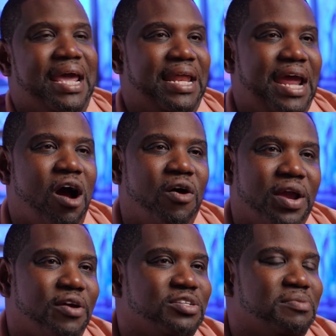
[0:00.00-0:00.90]
in all
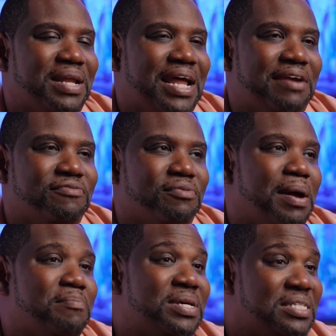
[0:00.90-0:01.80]
areas of my life, from
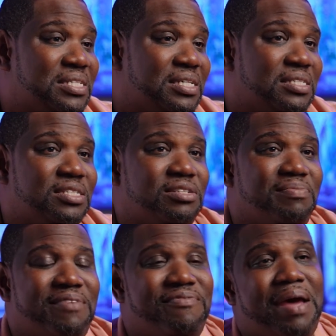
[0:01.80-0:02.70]
my business to
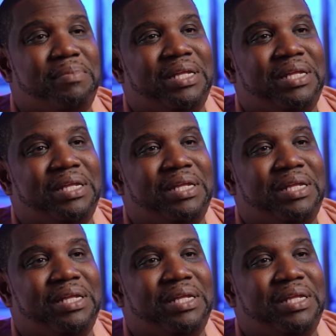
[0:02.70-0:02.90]
my family